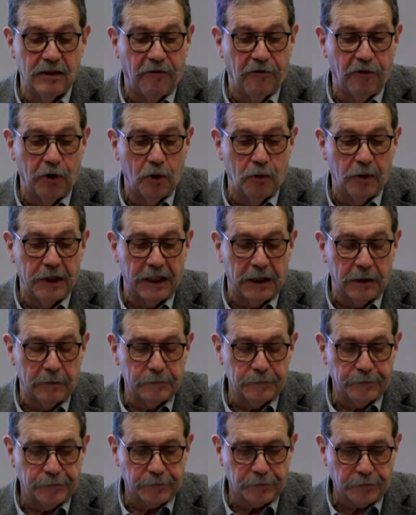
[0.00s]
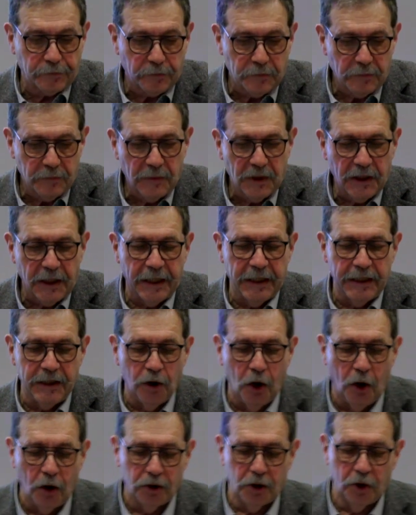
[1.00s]
the following.
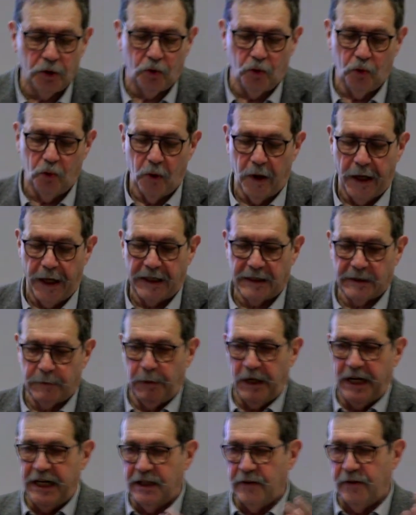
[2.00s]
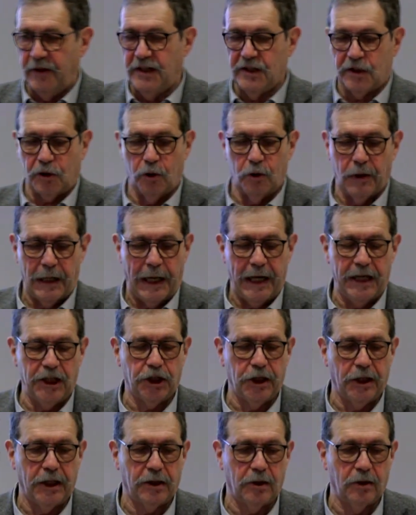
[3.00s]
In order to explain this
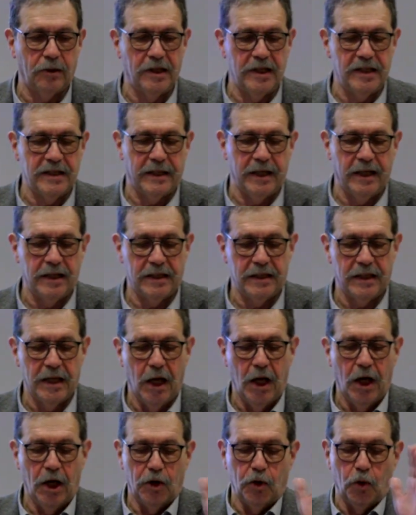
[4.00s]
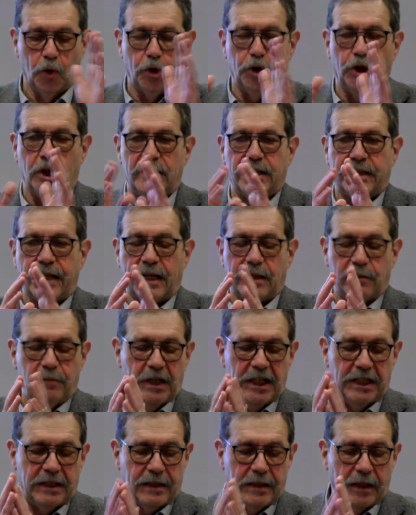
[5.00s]
correlation at a distance, you just
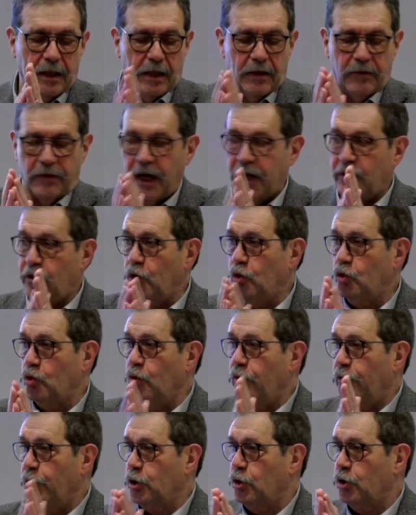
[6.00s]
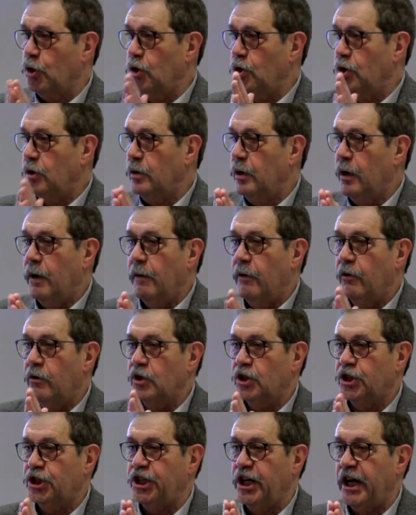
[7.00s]
admit that the two photons
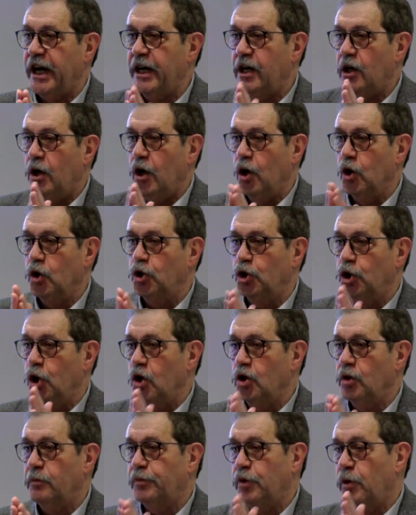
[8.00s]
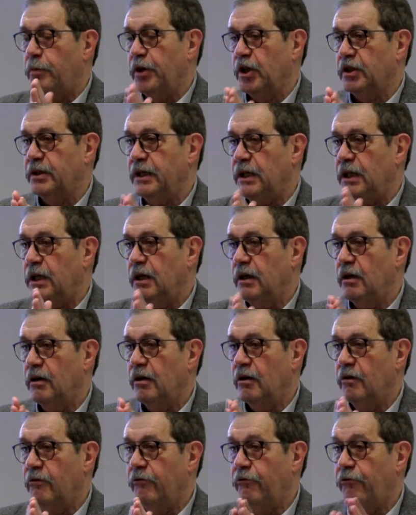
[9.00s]
share a joint property
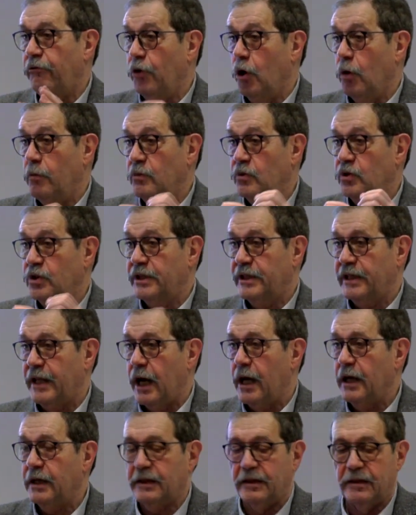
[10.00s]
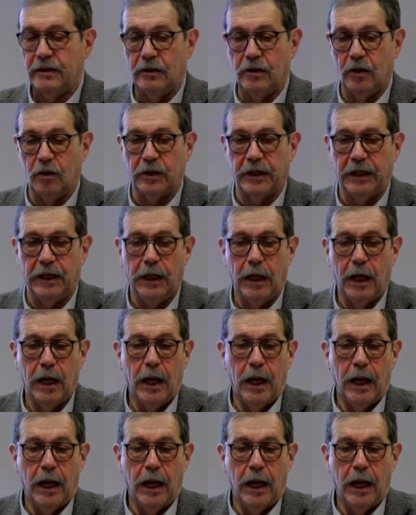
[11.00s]
from start, okay?